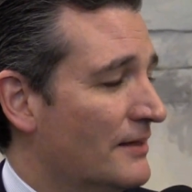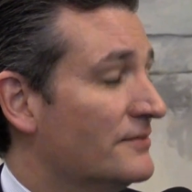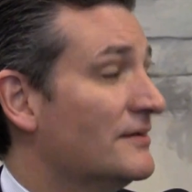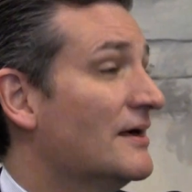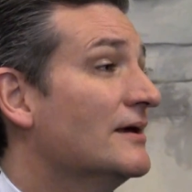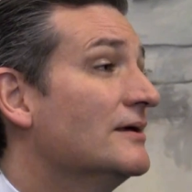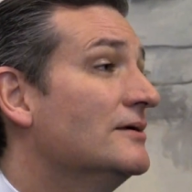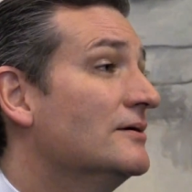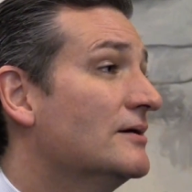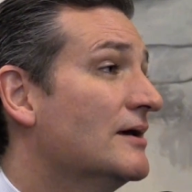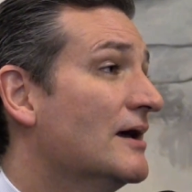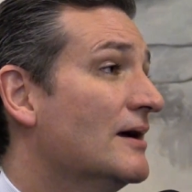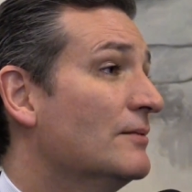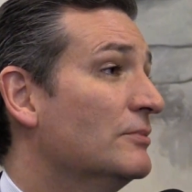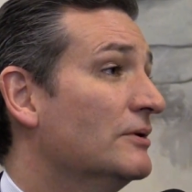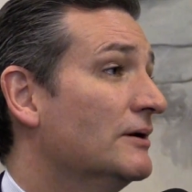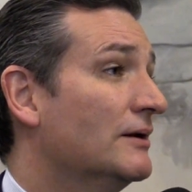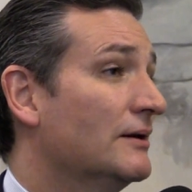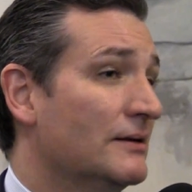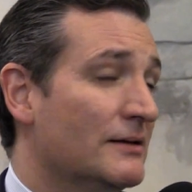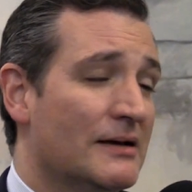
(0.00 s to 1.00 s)
Thank you,
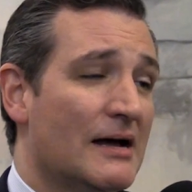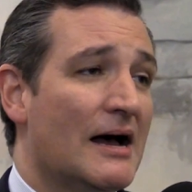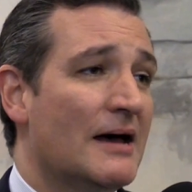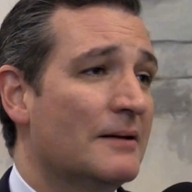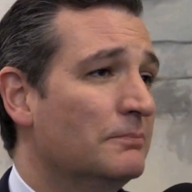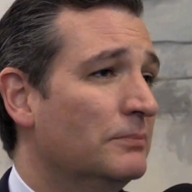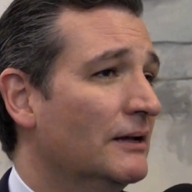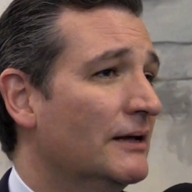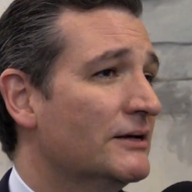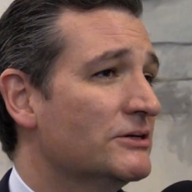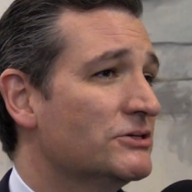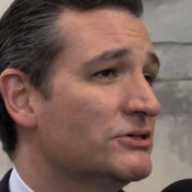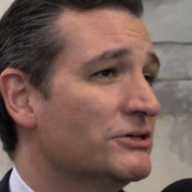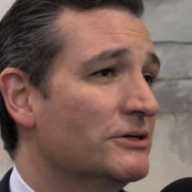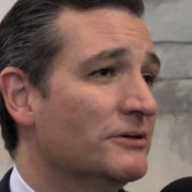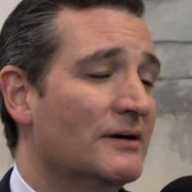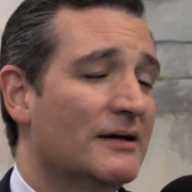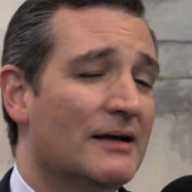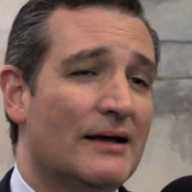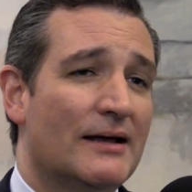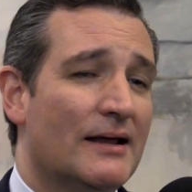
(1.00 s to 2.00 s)
Cameron, and God bless
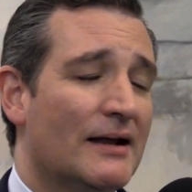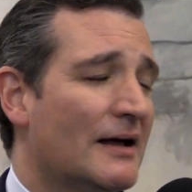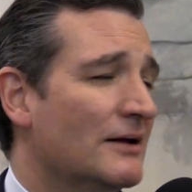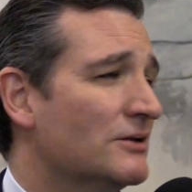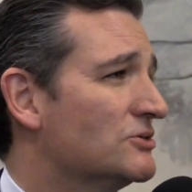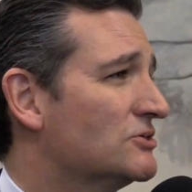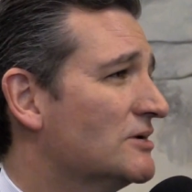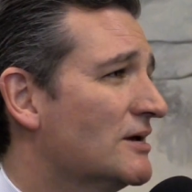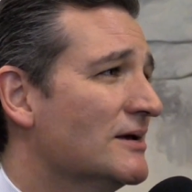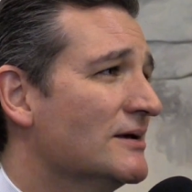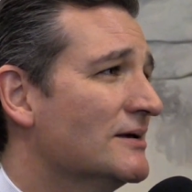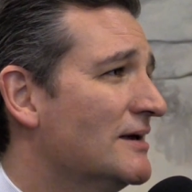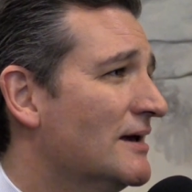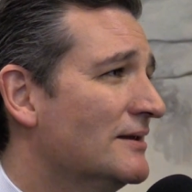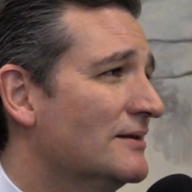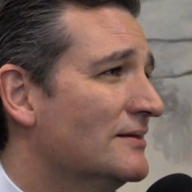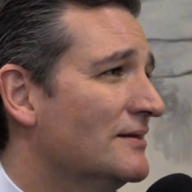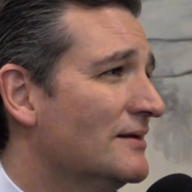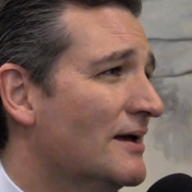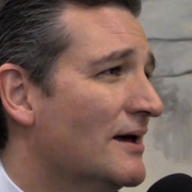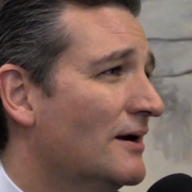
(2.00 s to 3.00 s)
you. And I'll say
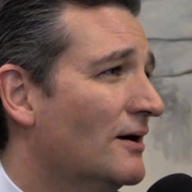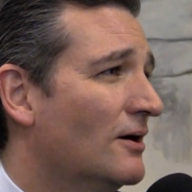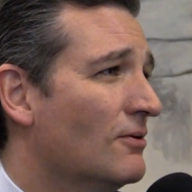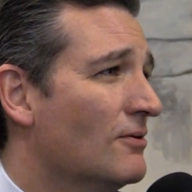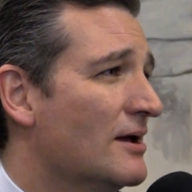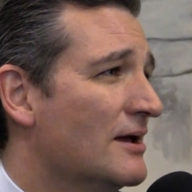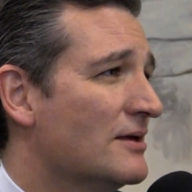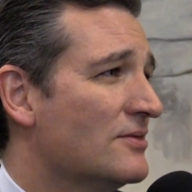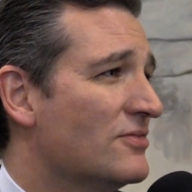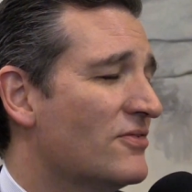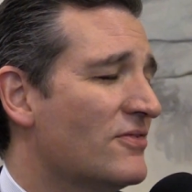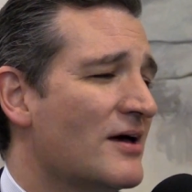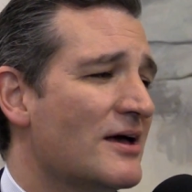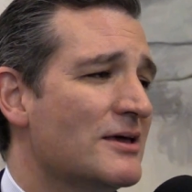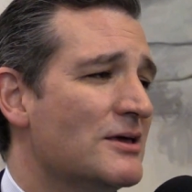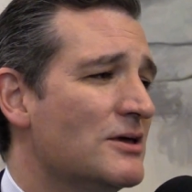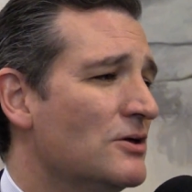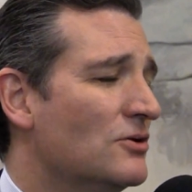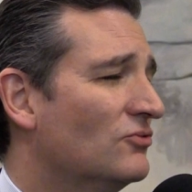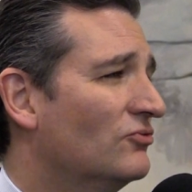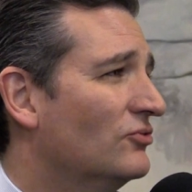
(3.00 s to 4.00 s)
again to the NRA,
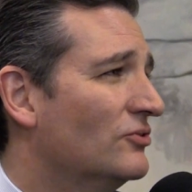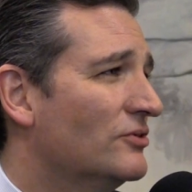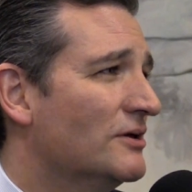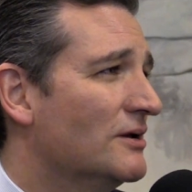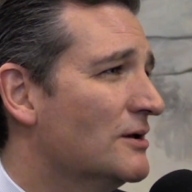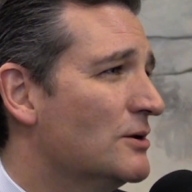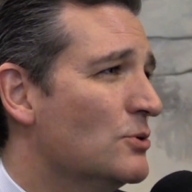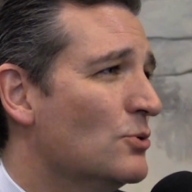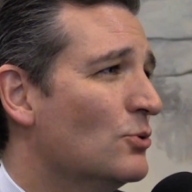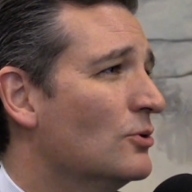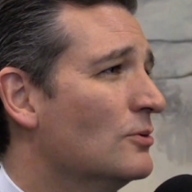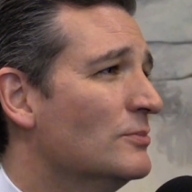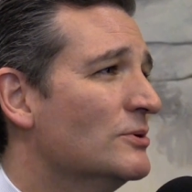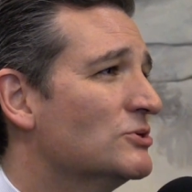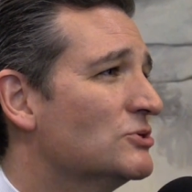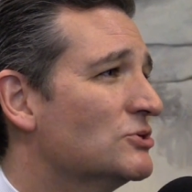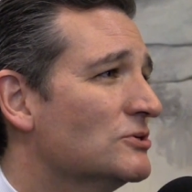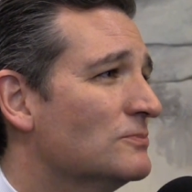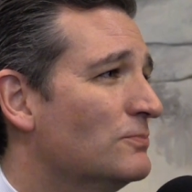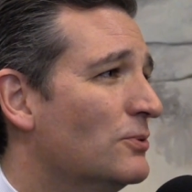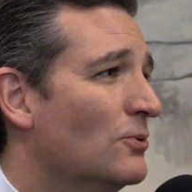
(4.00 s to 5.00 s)
thank you for the
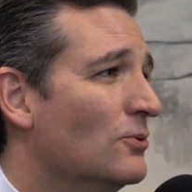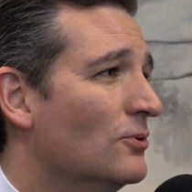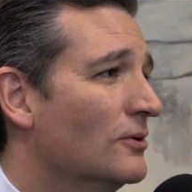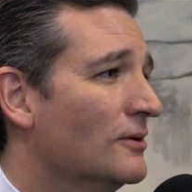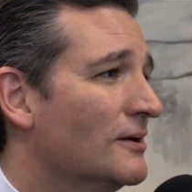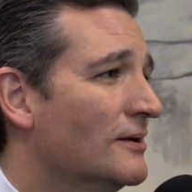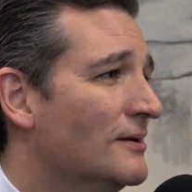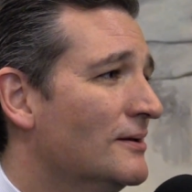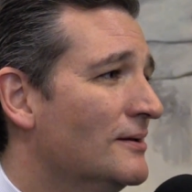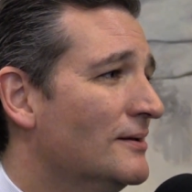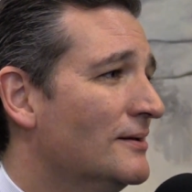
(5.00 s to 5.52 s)
enormous support.